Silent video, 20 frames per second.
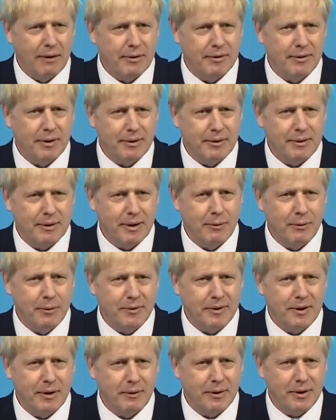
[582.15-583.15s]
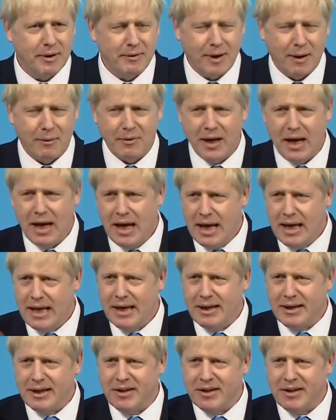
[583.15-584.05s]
It's always a couple of, it